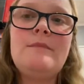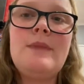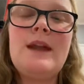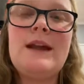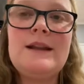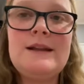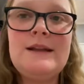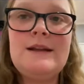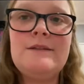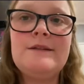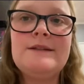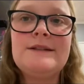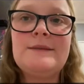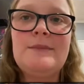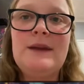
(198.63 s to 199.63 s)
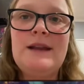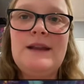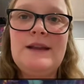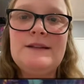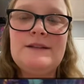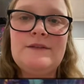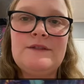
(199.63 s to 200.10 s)
And here is the
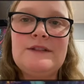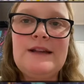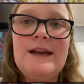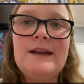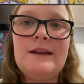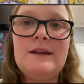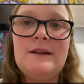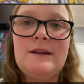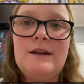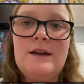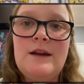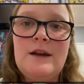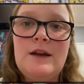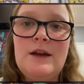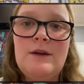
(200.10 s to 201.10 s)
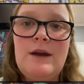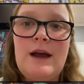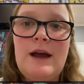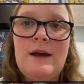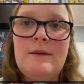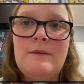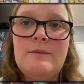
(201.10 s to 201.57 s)
beginnings of a deck.
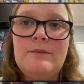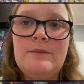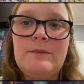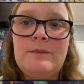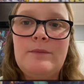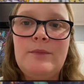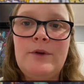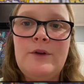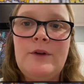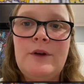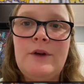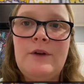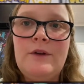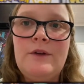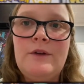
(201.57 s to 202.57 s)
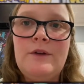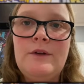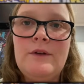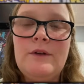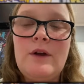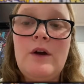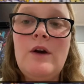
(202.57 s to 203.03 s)
Uh, Bruno,
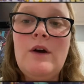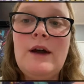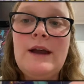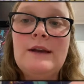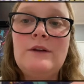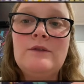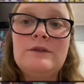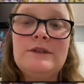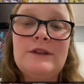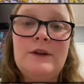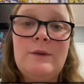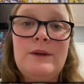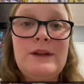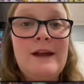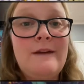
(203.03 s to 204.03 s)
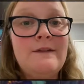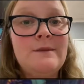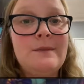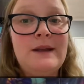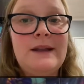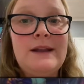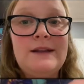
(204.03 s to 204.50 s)
Oh, and also when you have the
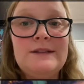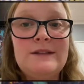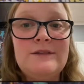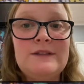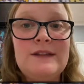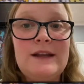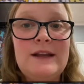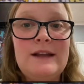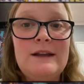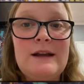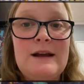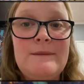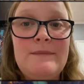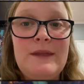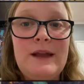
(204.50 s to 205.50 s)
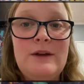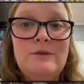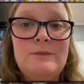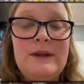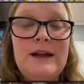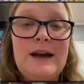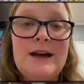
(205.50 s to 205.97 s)
beginnings of a deck, um, there could
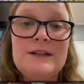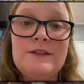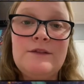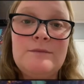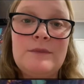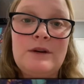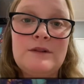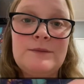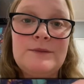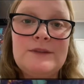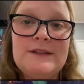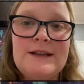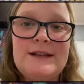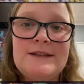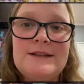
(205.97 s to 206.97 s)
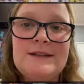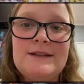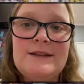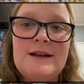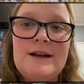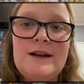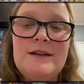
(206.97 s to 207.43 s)
be cards from multiple sets
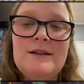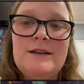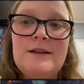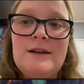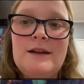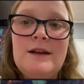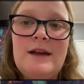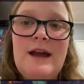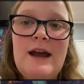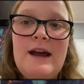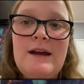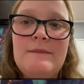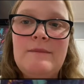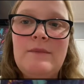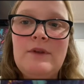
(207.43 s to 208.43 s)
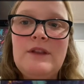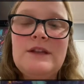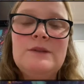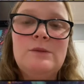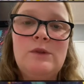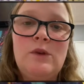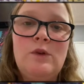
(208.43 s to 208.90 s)
inside. Um,
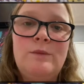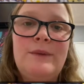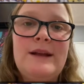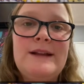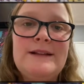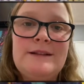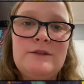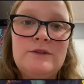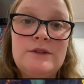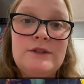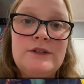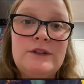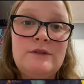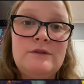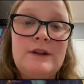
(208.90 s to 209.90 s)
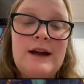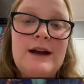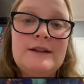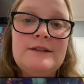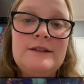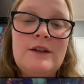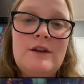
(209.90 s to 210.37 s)
these will all be sword and shield
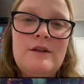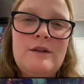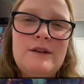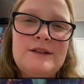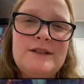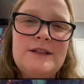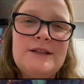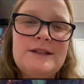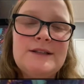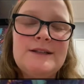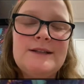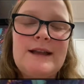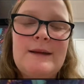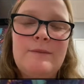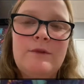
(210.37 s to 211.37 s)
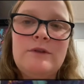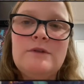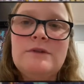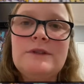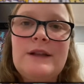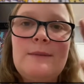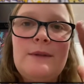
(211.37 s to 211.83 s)
cards though, because it's the same
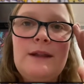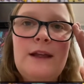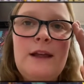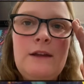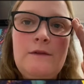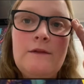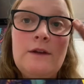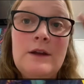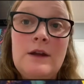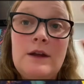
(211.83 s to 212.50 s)
rules, I believe.